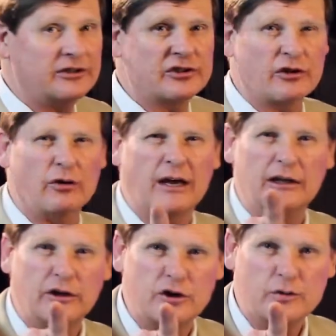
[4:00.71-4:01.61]
in stroke.
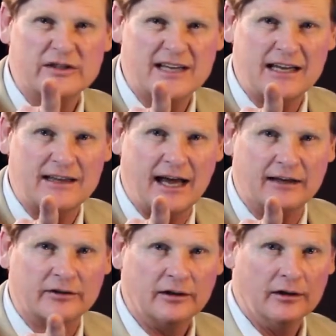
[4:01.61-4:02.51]
And look who said
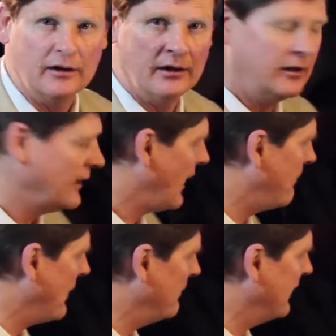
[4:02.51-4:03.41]
that
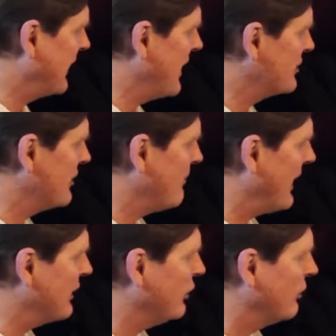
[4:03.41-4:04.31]
a publication
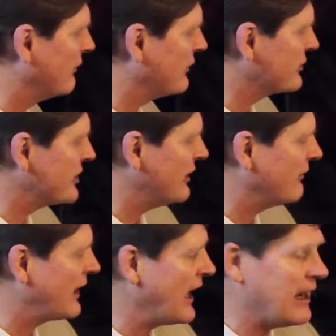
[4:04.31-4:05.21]
by the University
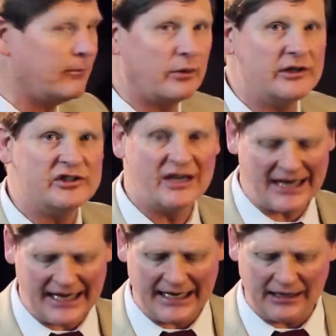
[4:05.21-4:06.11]
of Cambridge in
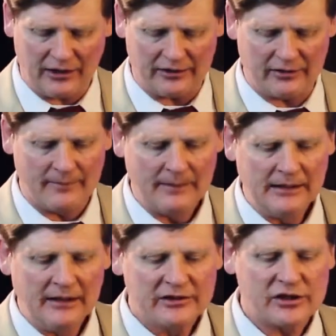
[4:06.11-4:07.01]
England.
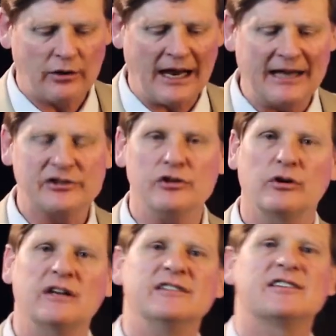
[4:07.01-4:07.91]
So, as
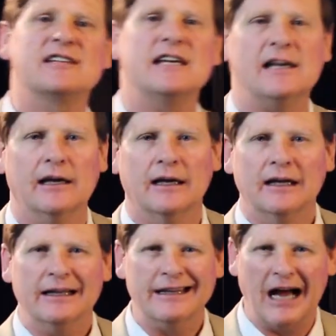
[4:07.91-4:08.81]
you can see,
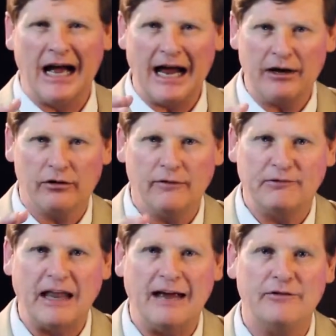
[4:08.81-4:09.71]
the higher the
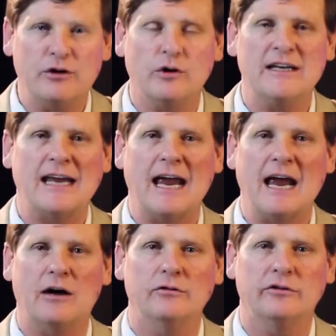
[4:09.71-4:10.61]
flavonoid
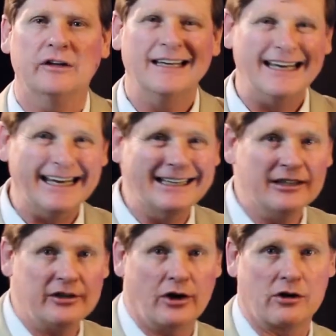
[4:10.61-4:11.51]
count
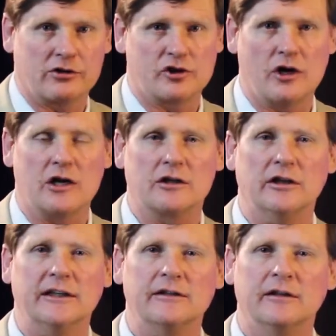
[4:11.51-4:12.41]
in the dark
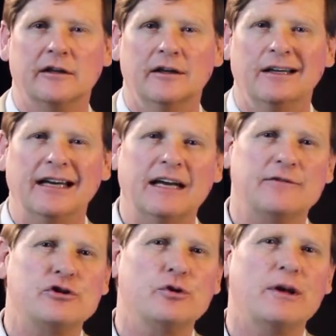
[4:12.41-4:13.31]
chocolate
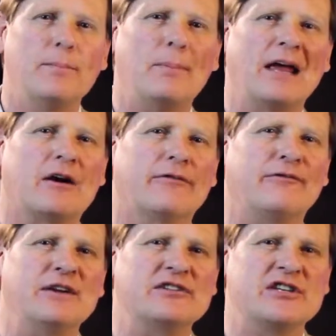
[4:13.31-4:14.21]
gives you the better
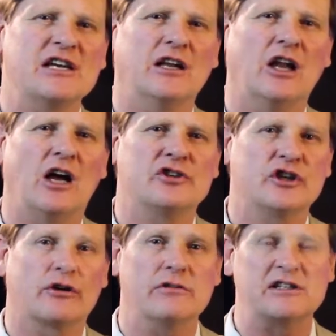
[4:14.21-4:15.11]

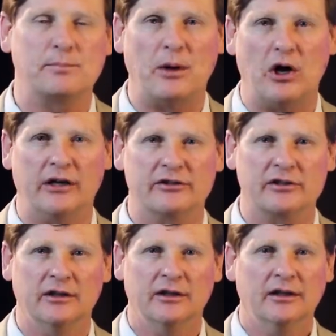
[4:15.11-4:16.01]
physiologic response.